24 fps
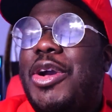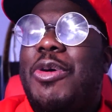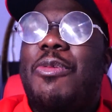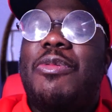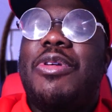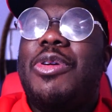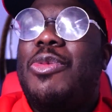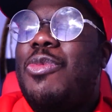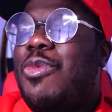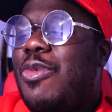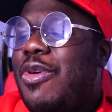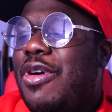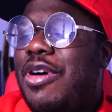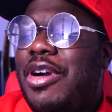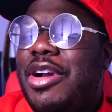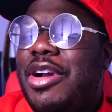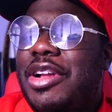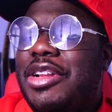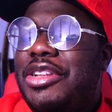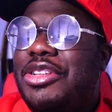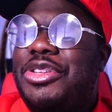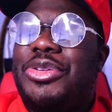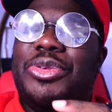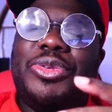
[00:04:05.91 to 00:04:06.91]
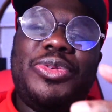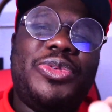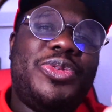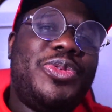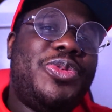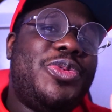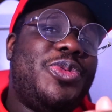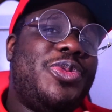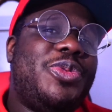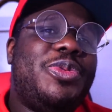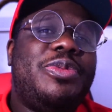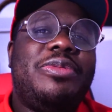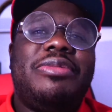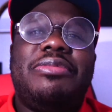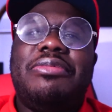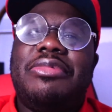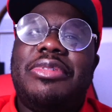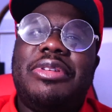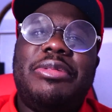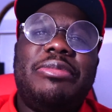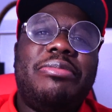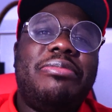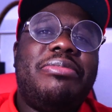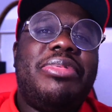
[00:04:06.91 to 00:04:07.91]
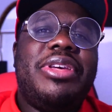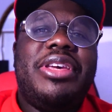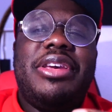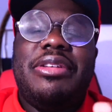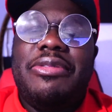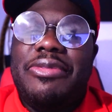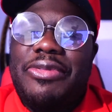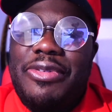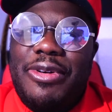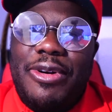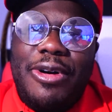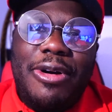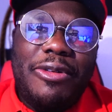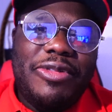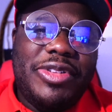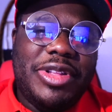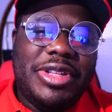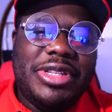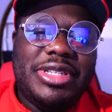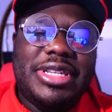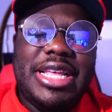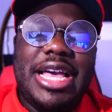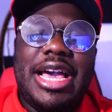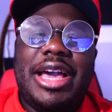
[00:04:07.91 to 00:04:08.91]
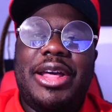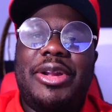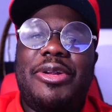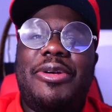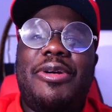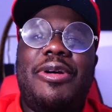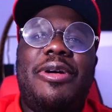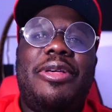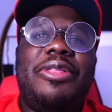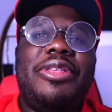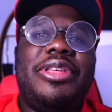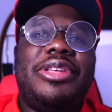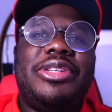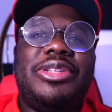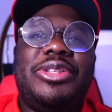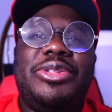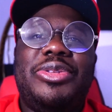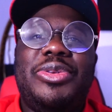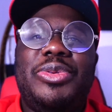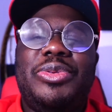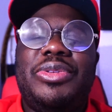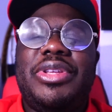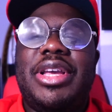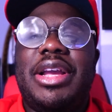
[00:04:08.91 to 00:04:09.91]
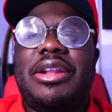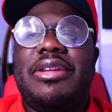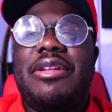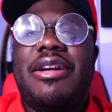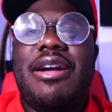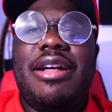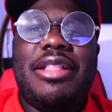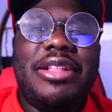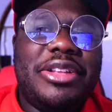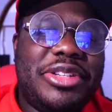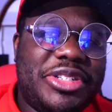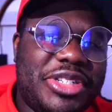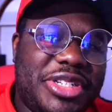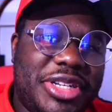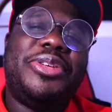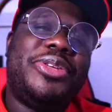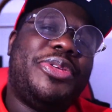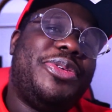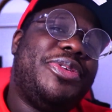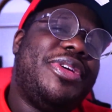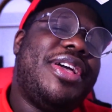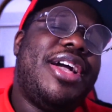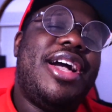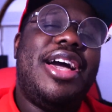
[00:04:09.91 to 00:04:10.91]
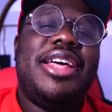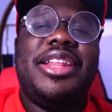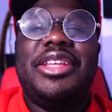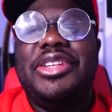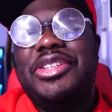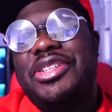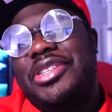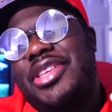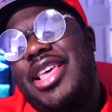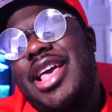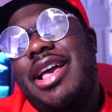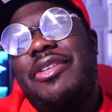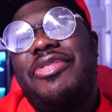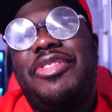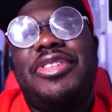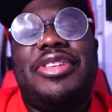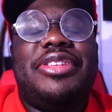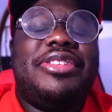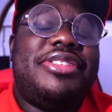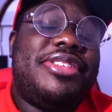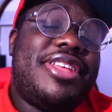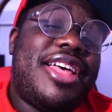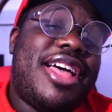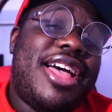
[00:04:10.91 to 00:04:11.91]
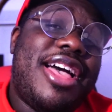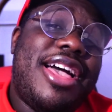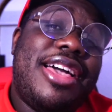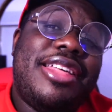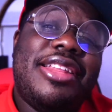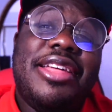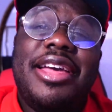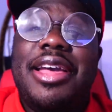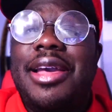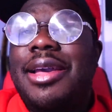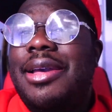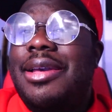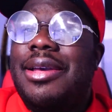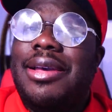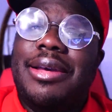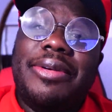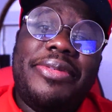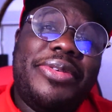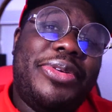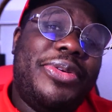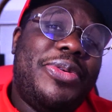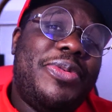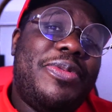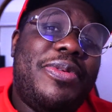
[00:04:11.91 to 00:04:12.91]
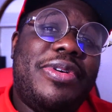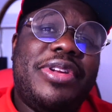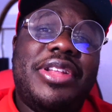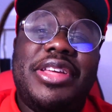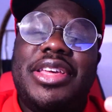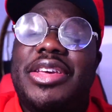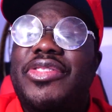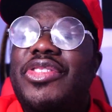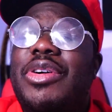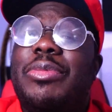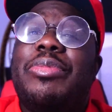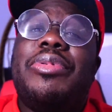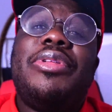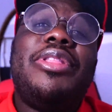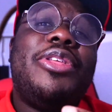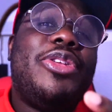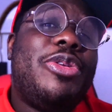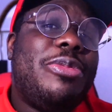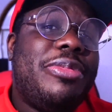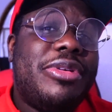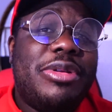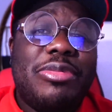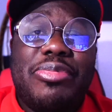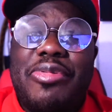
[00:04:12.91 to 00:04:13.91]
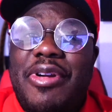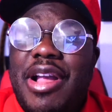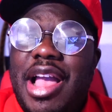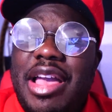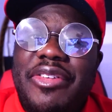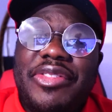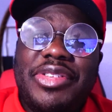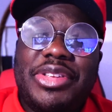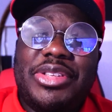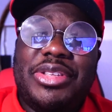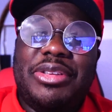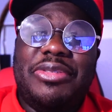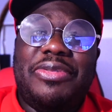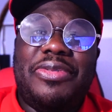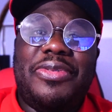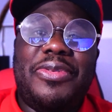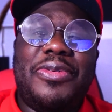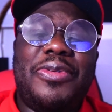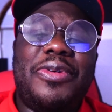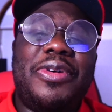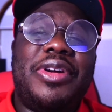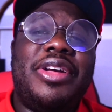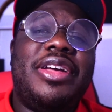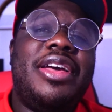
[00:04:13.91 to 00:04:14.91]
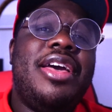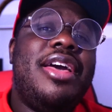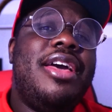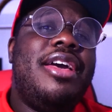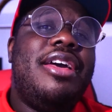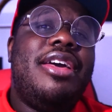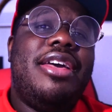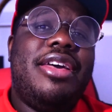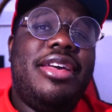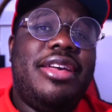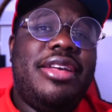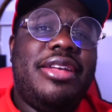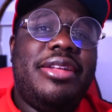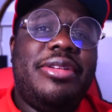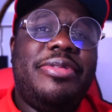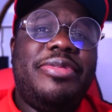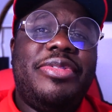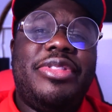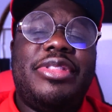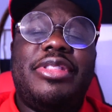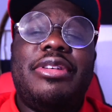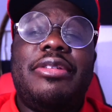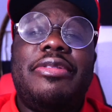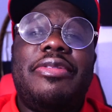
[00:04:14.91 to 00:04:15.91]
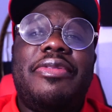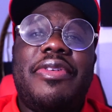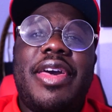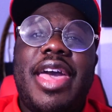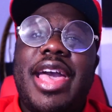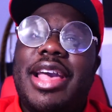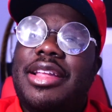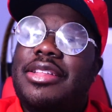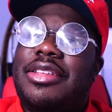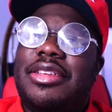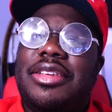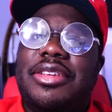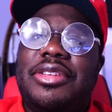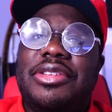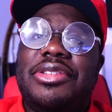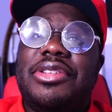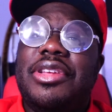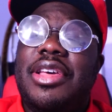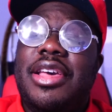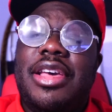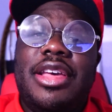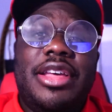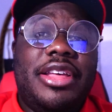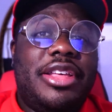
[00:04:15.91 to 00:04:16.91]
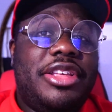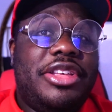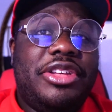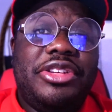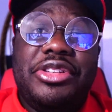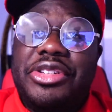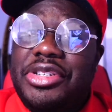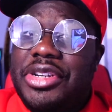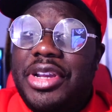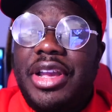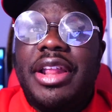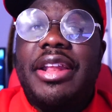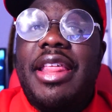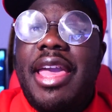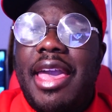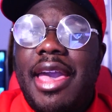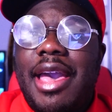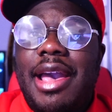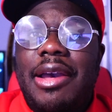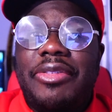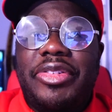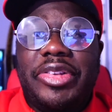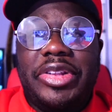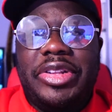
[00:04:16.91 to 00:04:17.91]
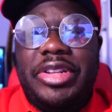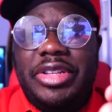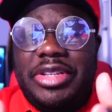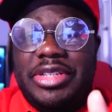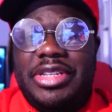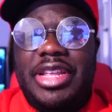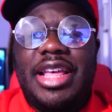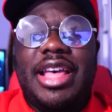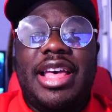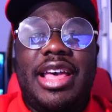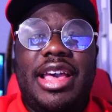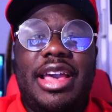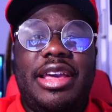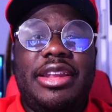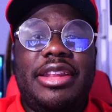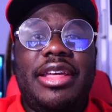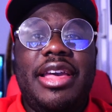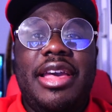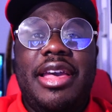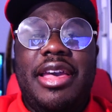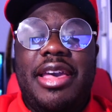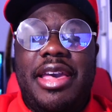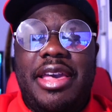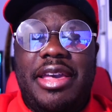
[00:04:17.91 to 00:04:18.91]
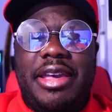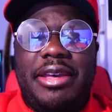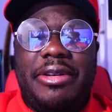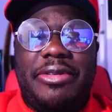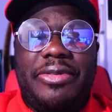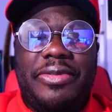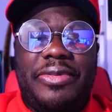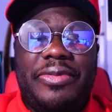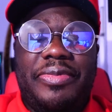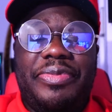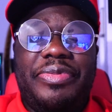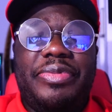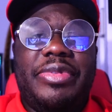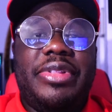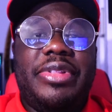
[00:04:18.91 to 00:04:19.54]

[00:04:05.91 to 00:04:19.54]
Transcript: we want to be involved inside all this new technology. So you kind of just have to decide if you want to give up a little bit of privacy for it. And the fact is, you shouldn't have to decide if